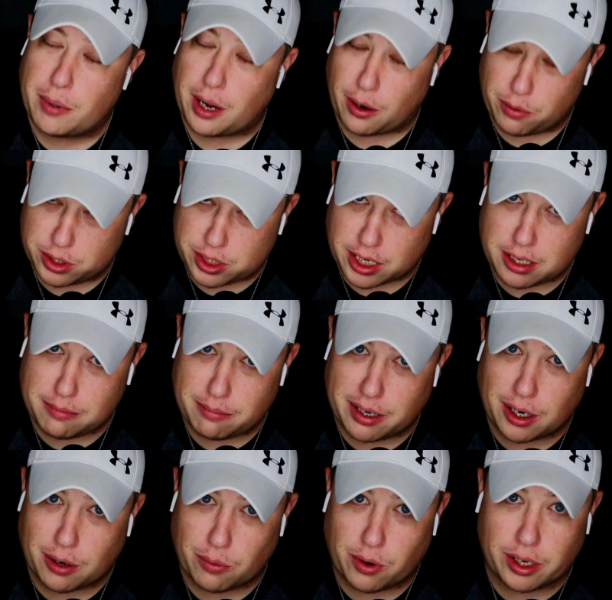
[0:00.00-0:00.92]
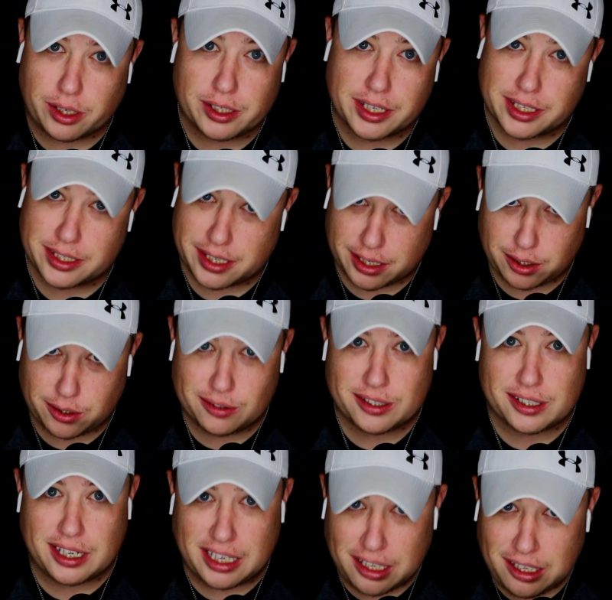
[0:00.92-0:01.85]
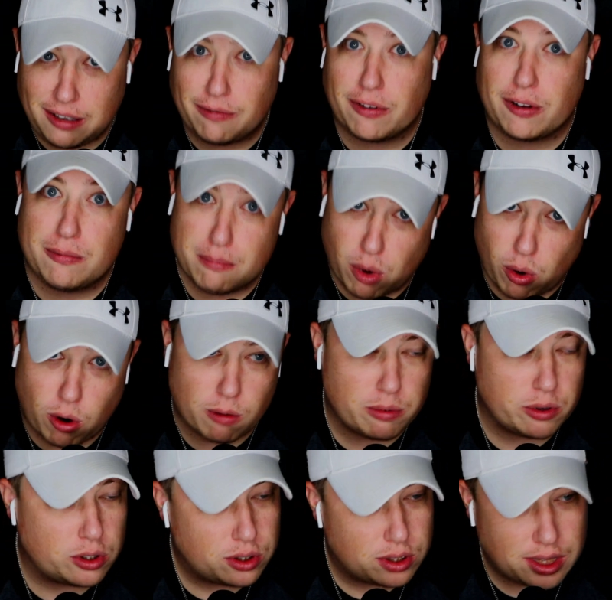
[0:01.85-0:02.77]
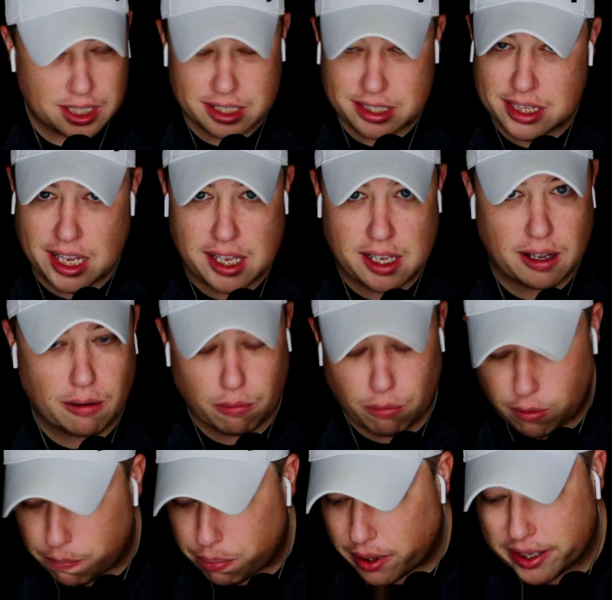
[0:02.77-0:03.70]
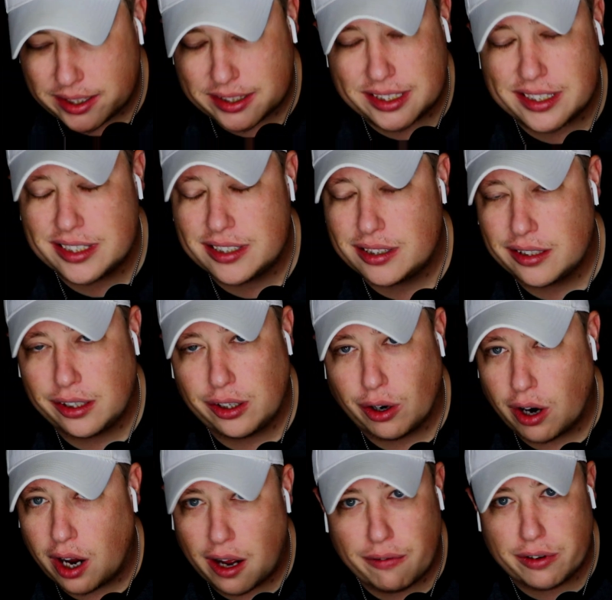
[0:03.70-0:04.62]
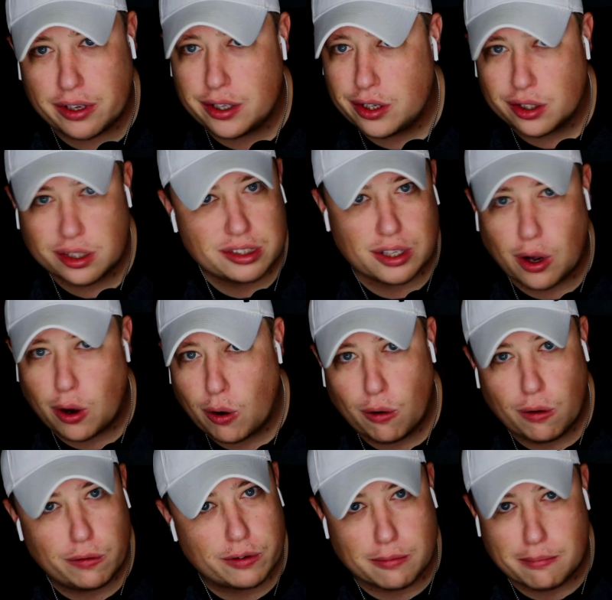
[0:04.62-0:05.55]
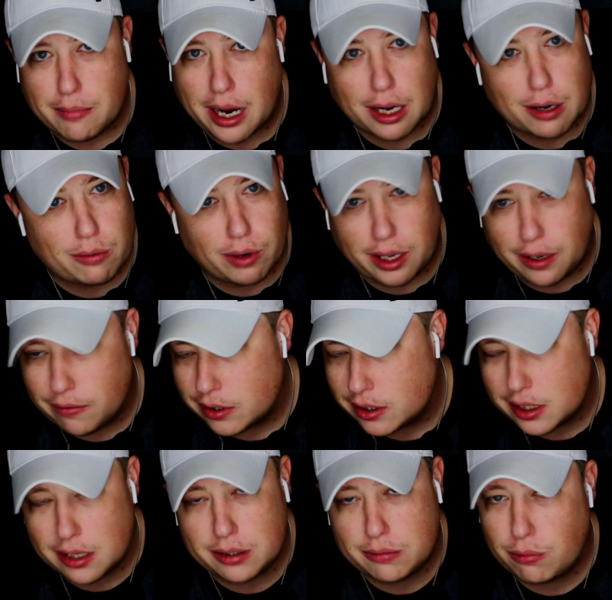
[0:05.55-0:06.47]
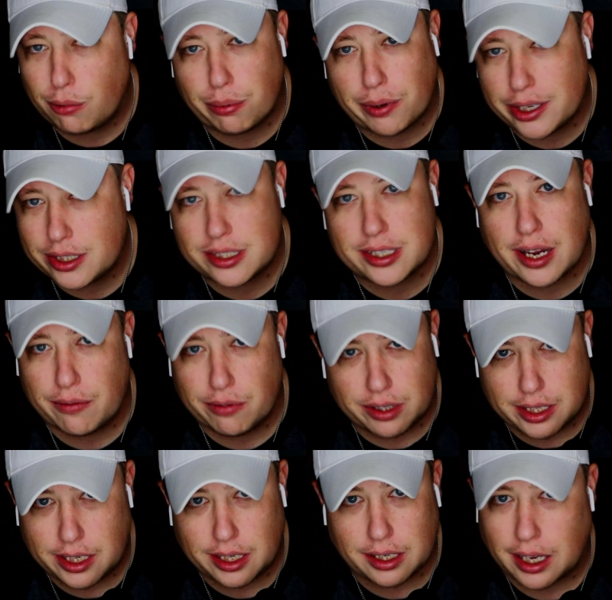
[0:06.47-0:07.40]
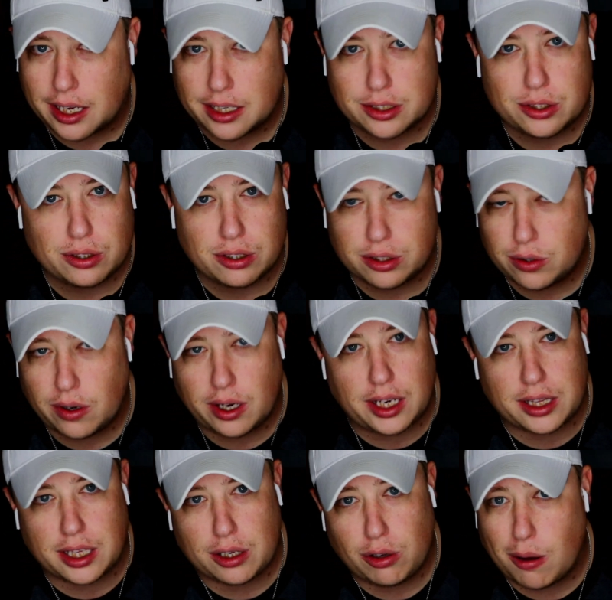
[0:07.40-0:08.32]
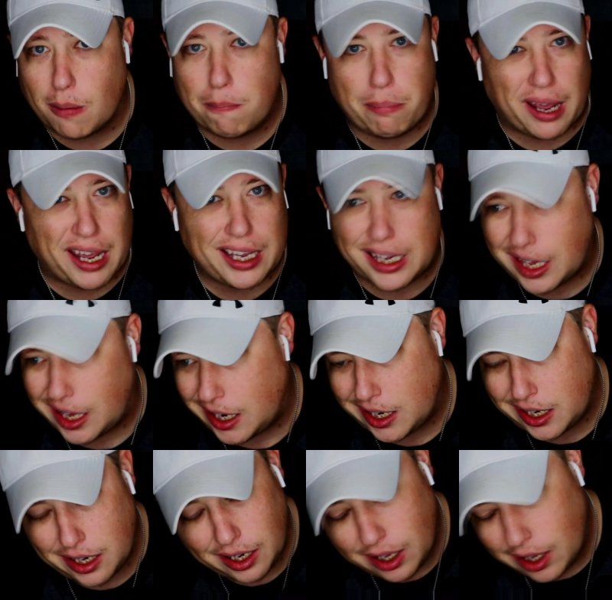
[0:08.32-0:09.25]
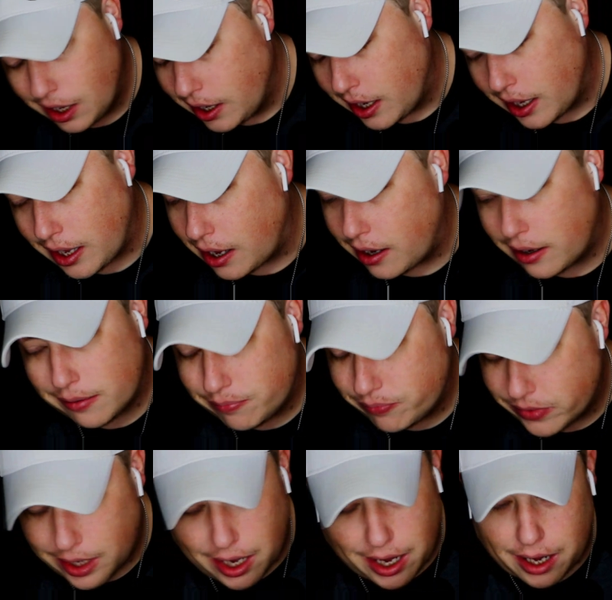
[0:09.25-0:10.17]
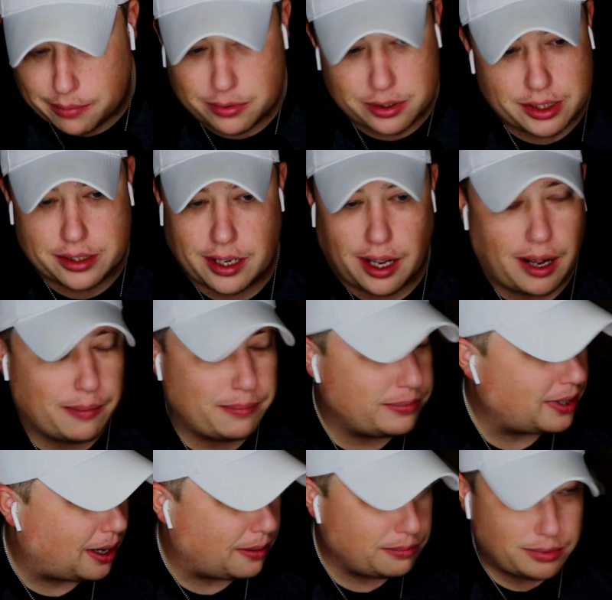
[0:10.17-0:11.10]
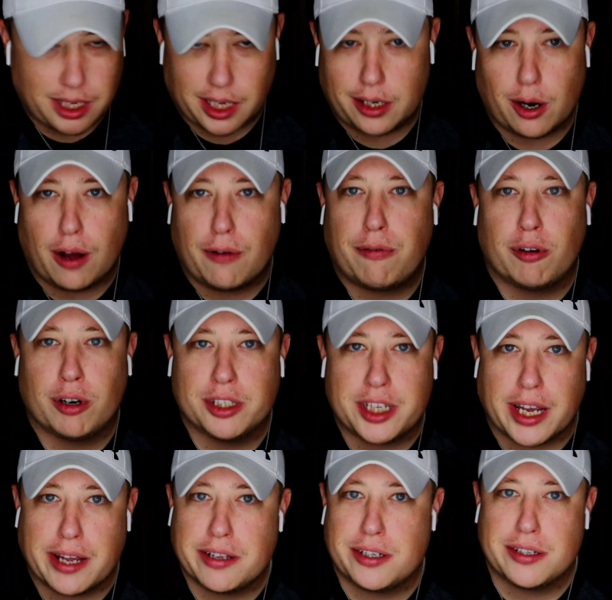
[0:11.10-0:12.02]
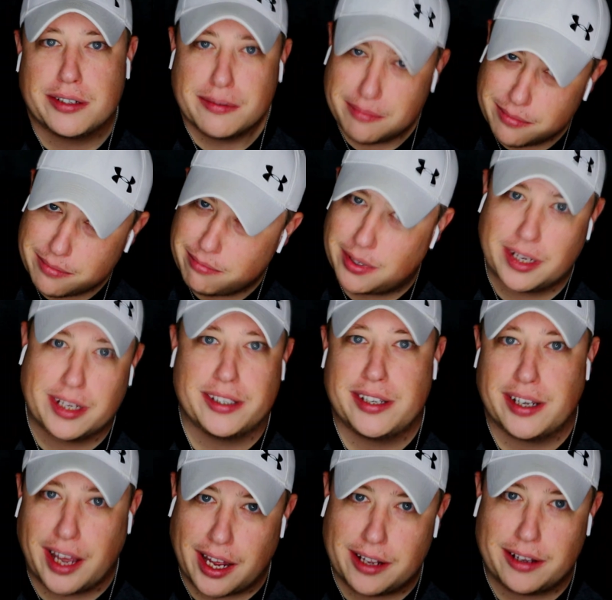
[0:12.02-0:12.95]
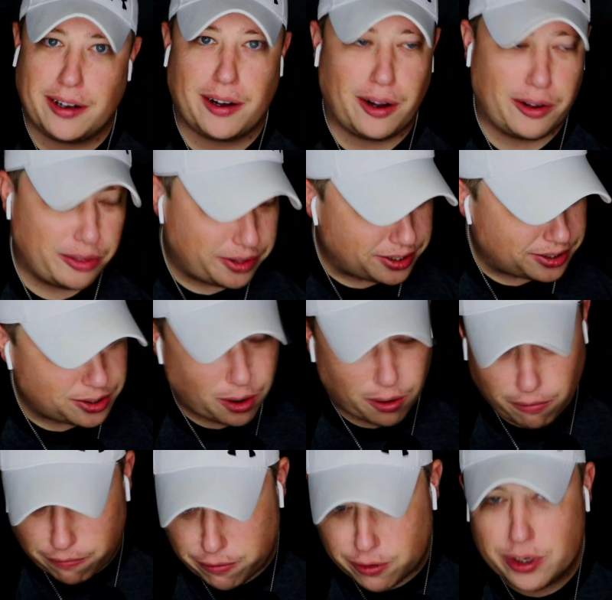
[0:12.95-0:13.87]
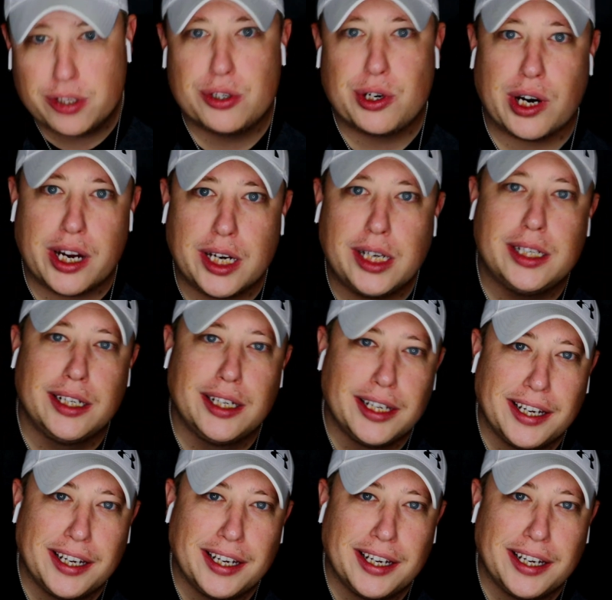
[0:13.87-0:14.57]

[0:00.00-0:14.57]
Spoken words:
I wish I had the bigger one because I'd use it even more. But this thing replaces your oven, your stove, your microwave. It replaces everything, guys. You can do anything. You can bake in it. I'm getting off on a tangent because I got on this whole foodie train.